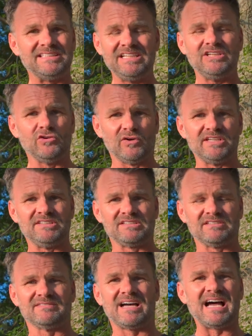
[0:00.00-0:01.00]

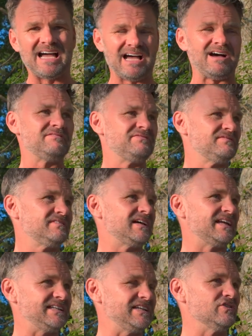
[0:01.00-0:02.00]
denoised,
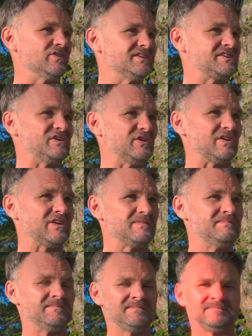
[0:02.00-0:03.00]
I denoised all of them.